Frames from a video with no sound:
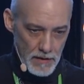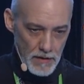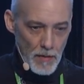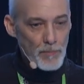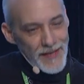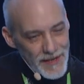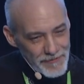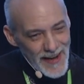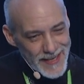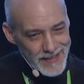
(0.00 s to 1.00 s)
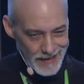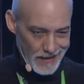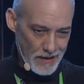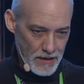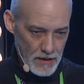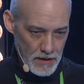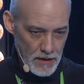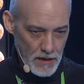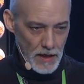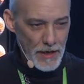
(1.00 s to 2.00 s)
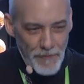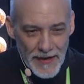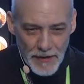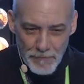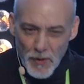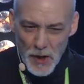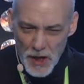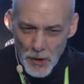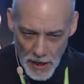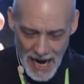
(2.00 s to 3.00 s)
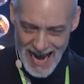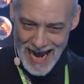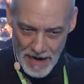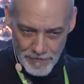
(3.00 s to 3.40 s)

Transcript: But he faked it. He faked it for a year and a half.